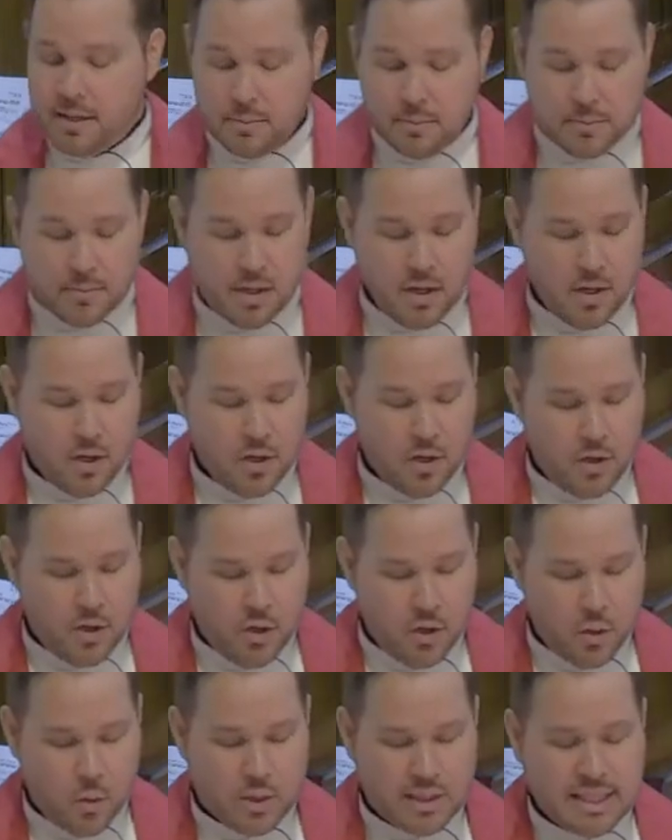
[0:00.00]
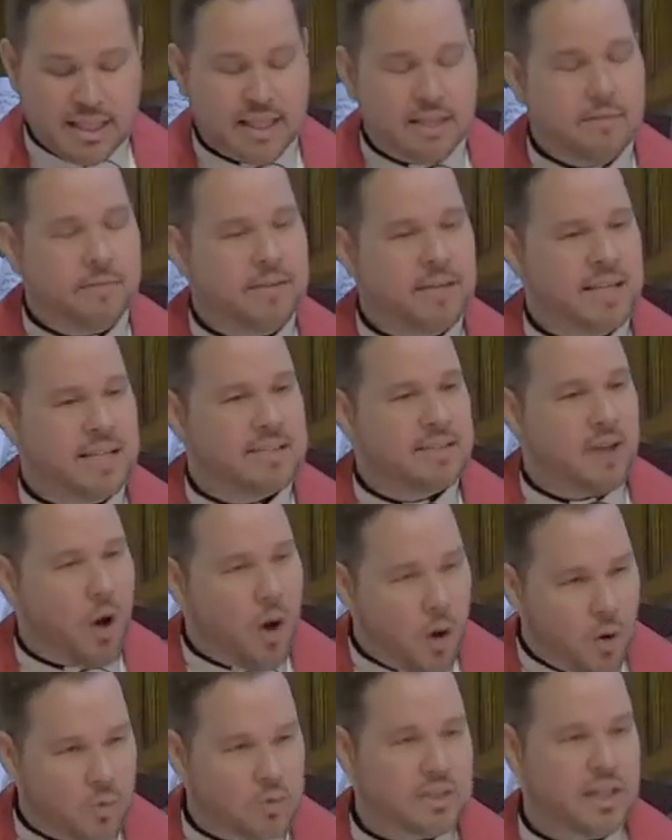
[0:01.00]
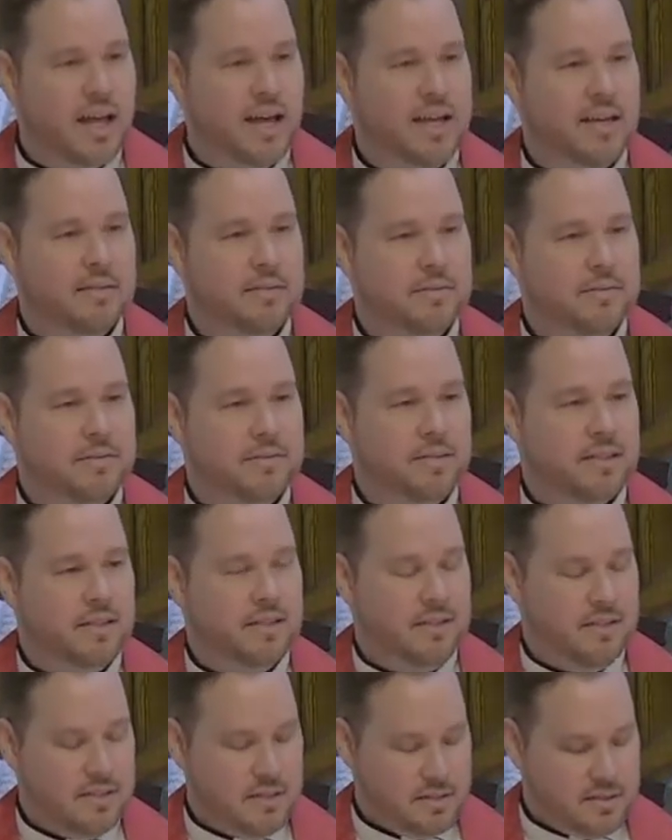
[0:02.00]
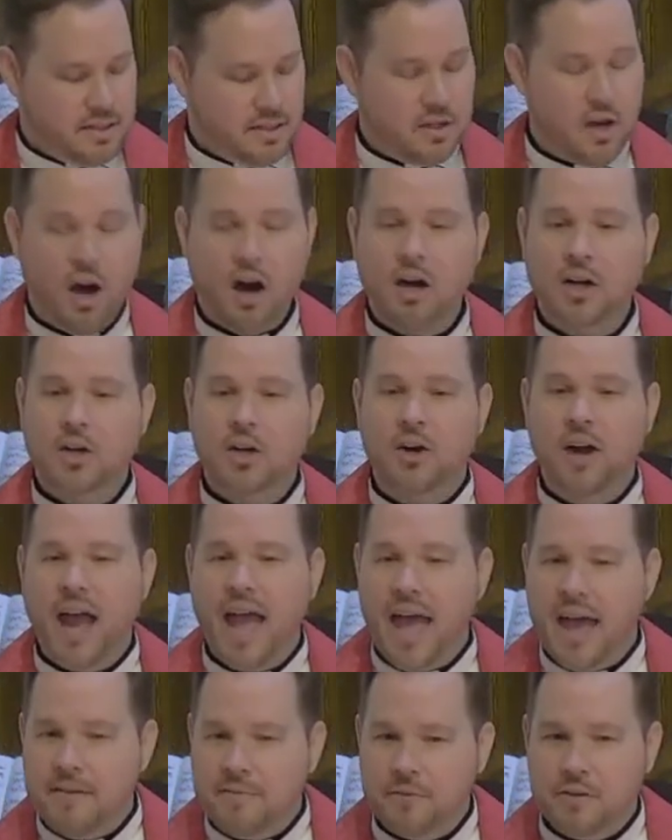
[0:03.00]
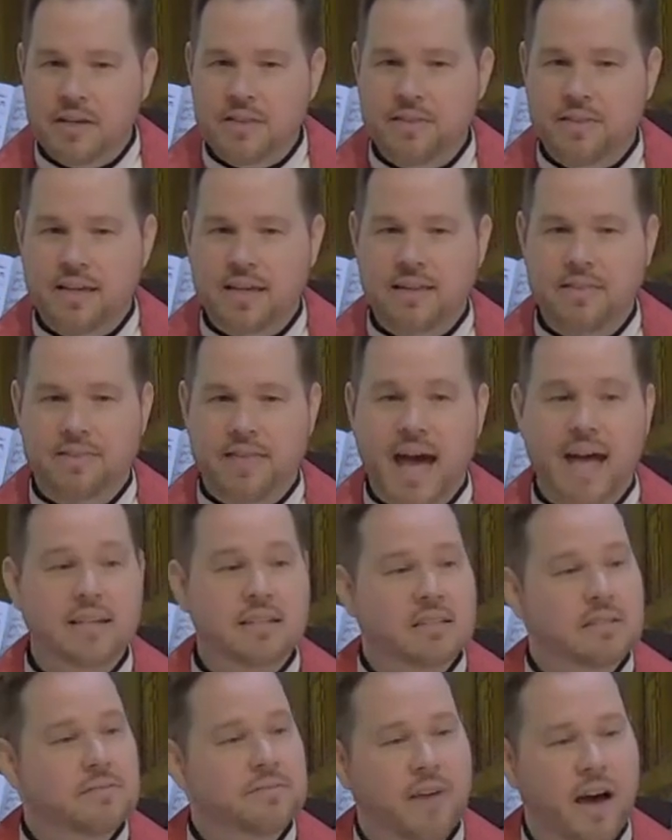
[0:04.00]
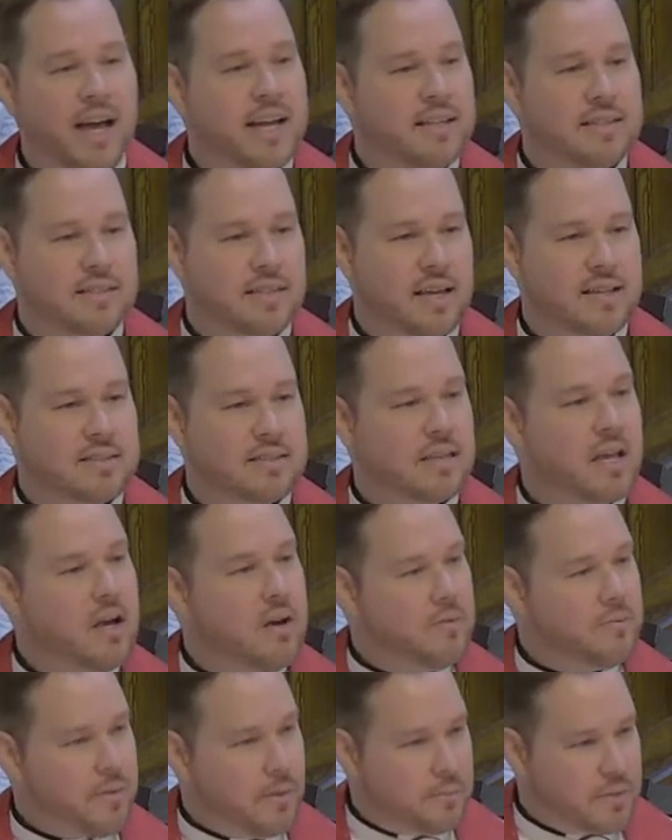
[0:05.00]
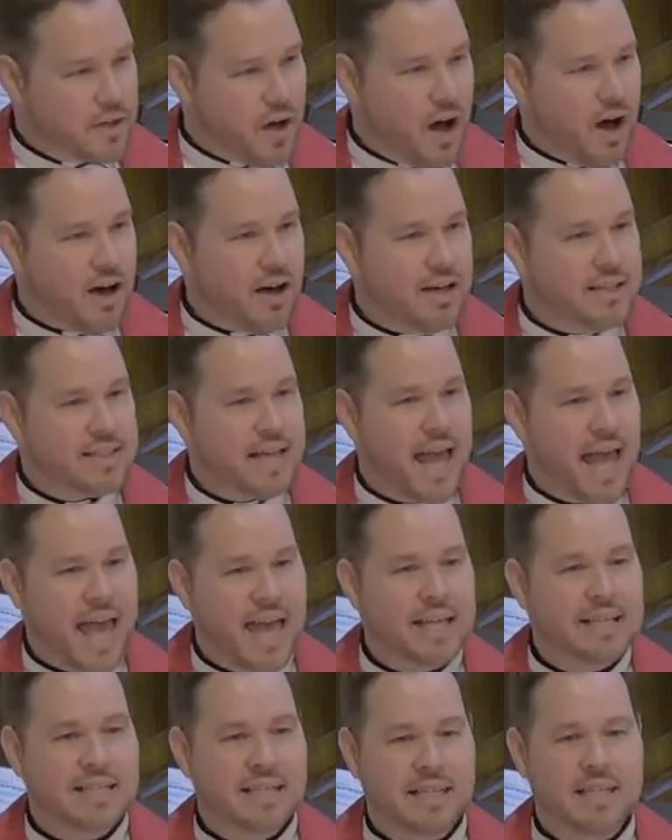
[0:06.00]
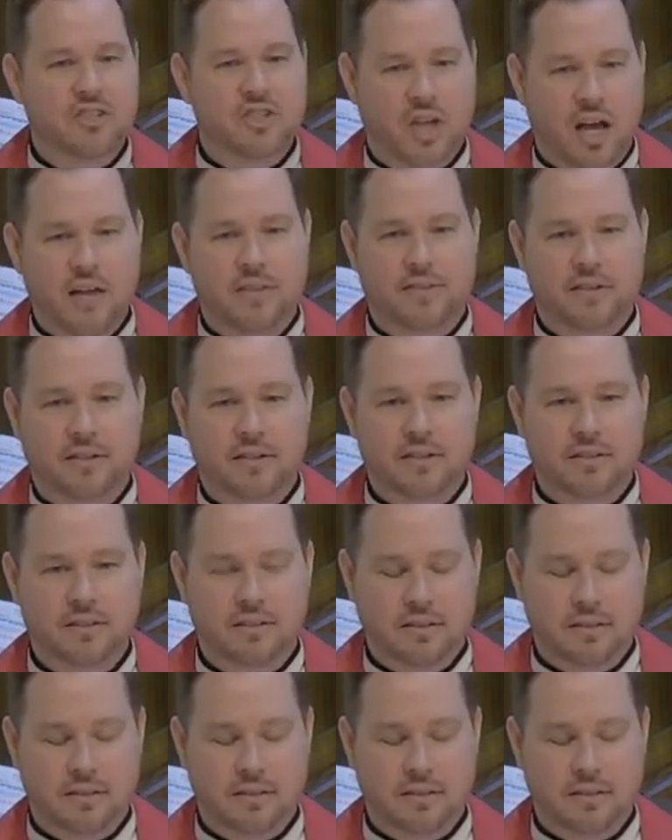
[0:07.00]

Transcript: him who would give his own life to conquer everything that divides us from God and each other.